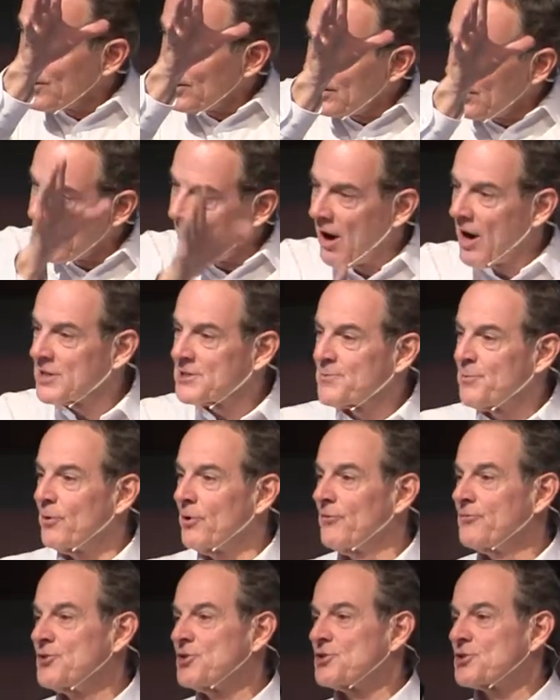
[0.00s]
the
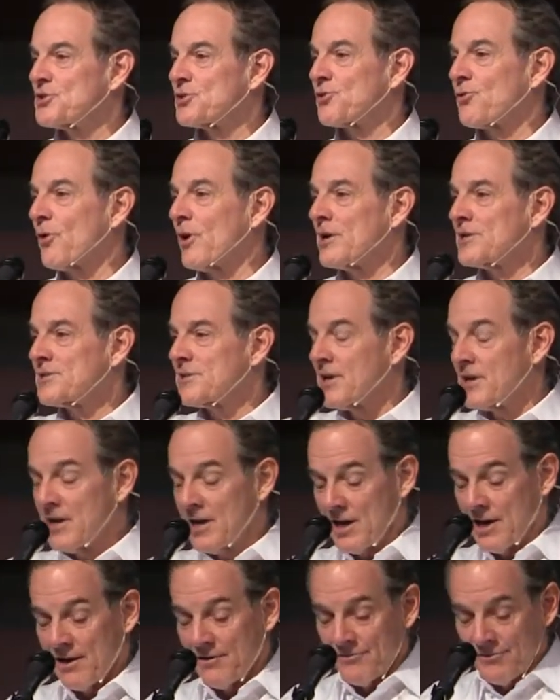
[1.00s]
gospel of Jesus Christ, they
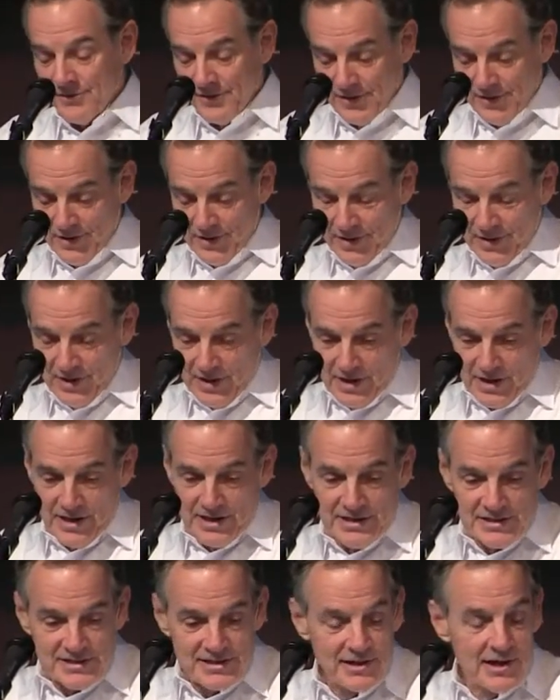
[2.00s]
have uh,
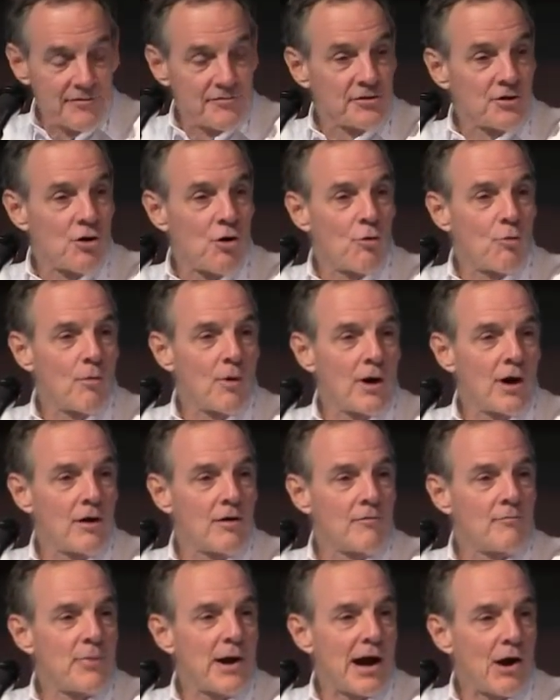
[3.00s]
his love and hope,
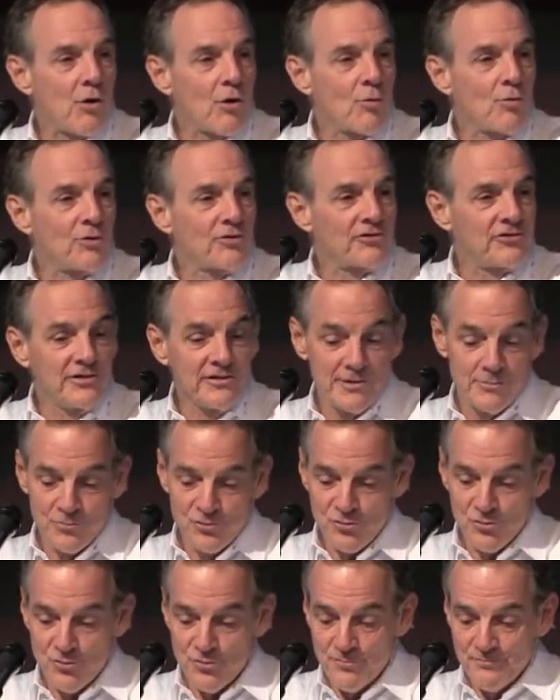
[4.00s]
uh, power will see them
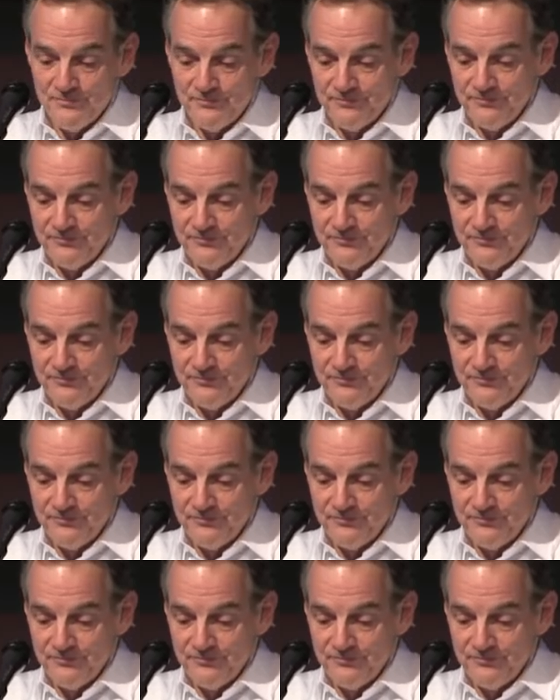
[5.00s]
through.